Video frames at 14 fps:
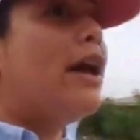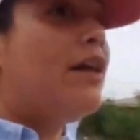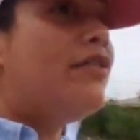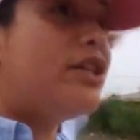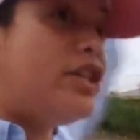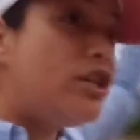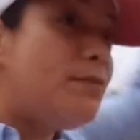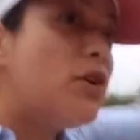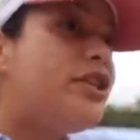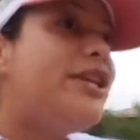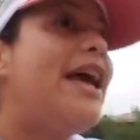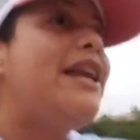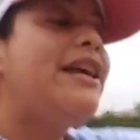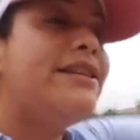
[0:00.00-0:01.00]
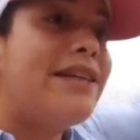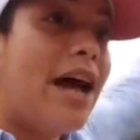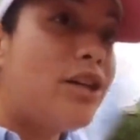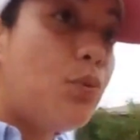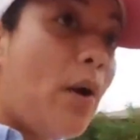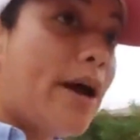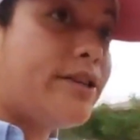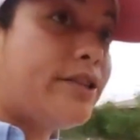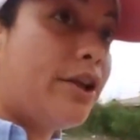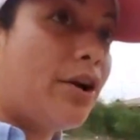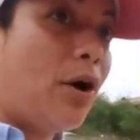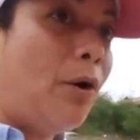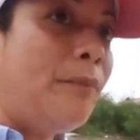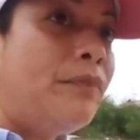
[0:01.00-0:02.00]
This is Mercedes, that's
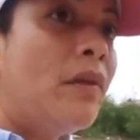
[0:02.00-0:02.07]
Westlaco.